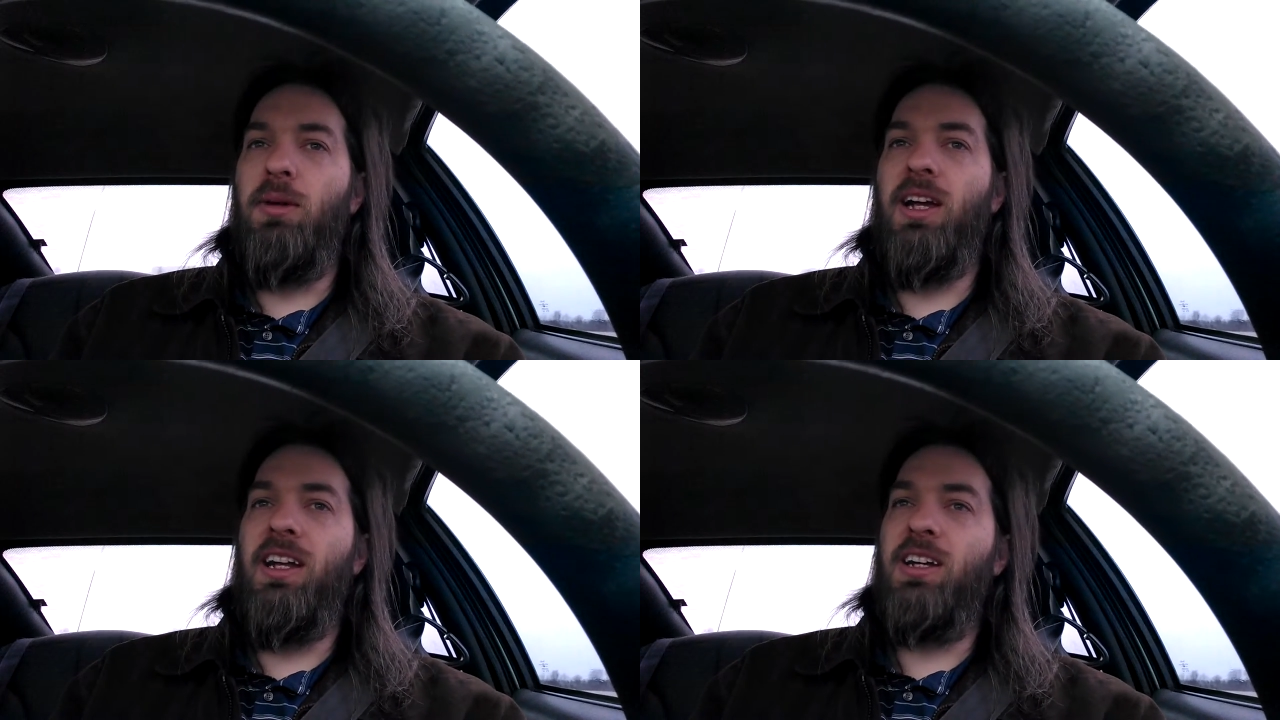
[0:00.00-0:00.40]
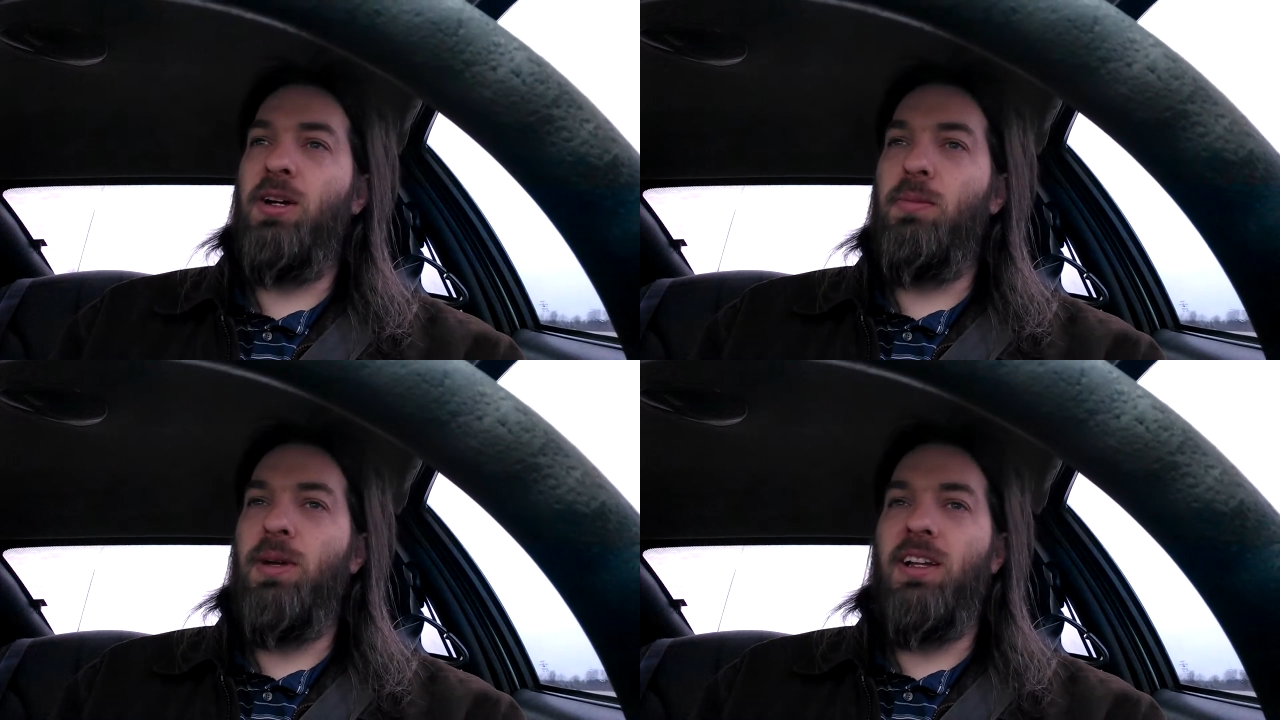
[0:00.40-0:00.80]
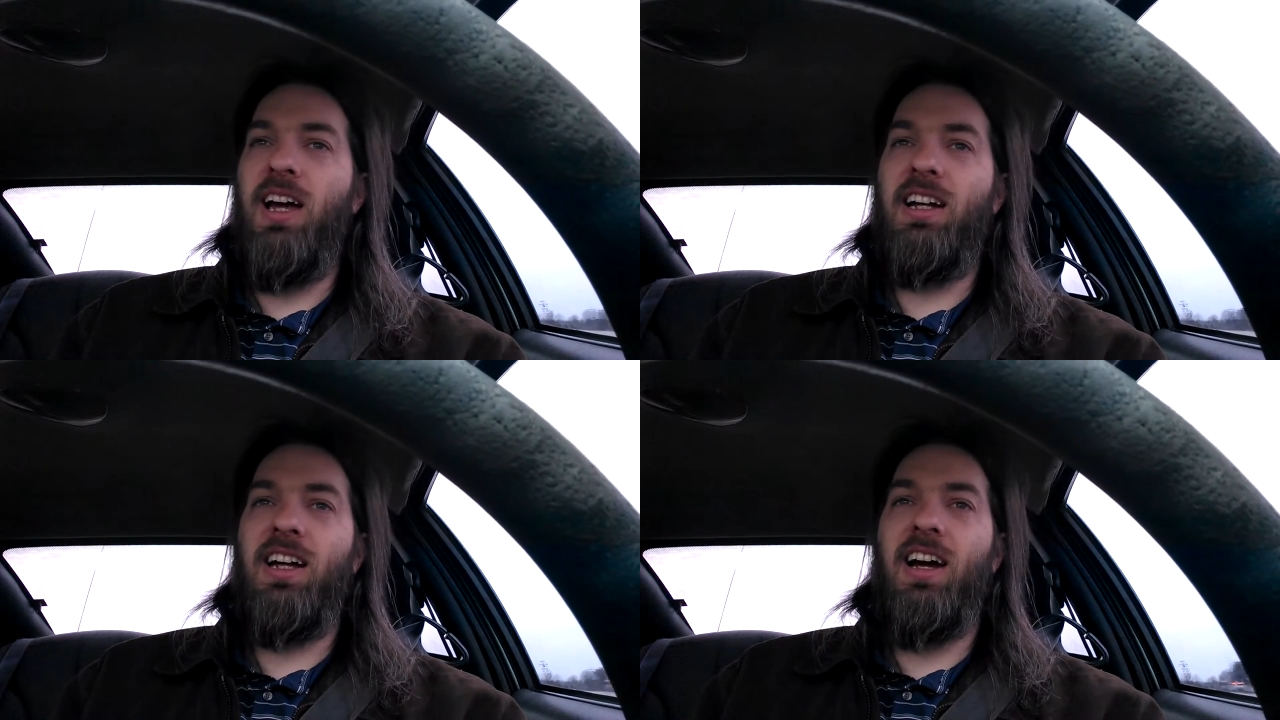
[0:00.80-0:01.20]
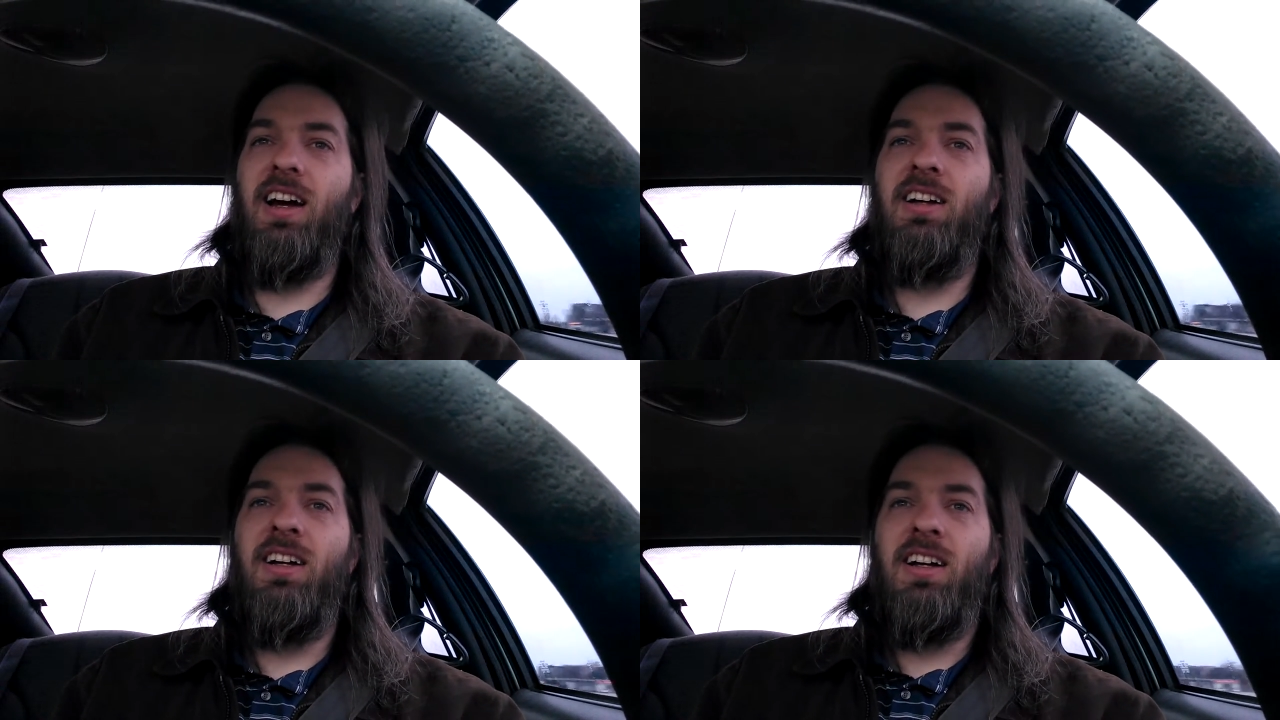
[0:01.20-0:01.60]
I mean, it could be like
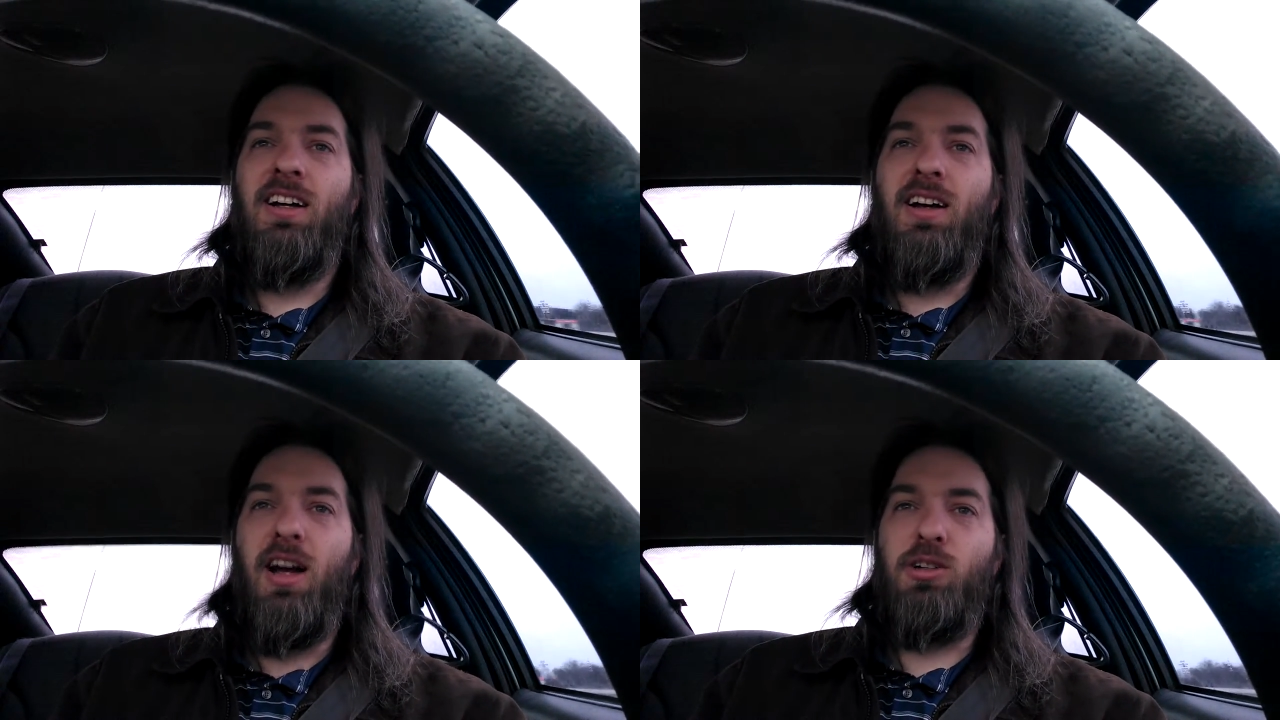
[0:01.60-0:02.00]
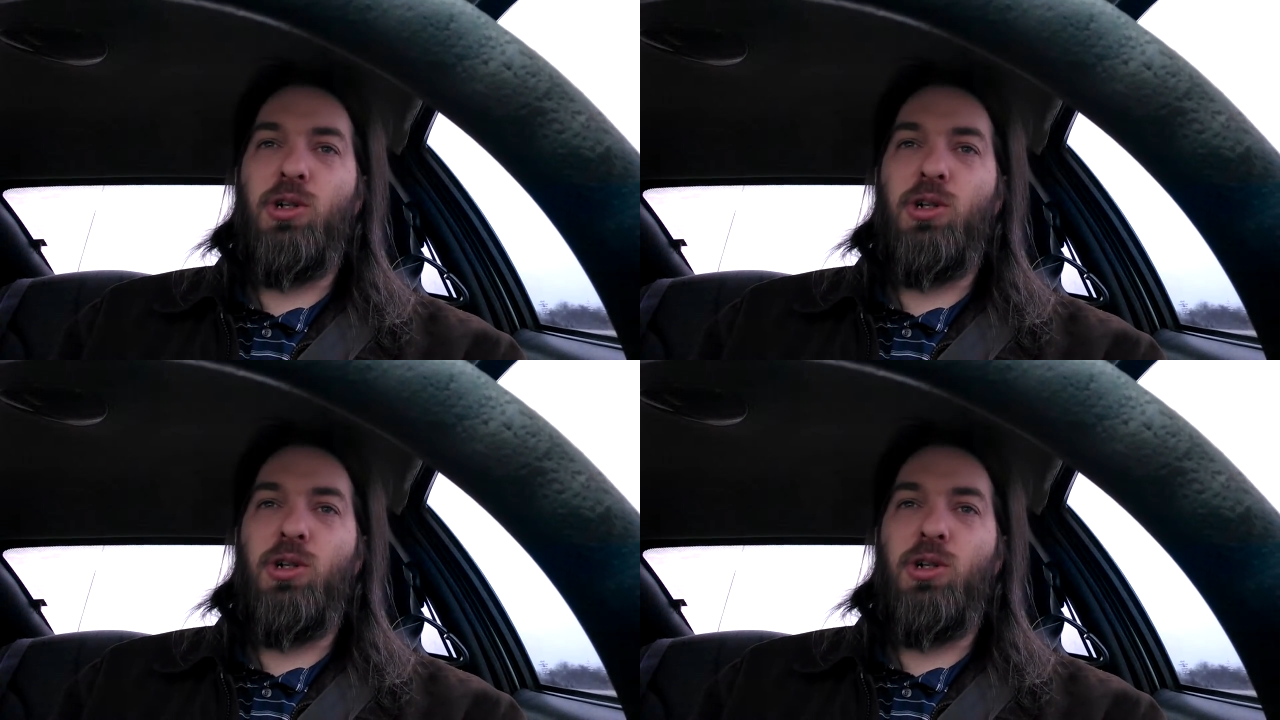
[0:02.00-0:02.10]
a, a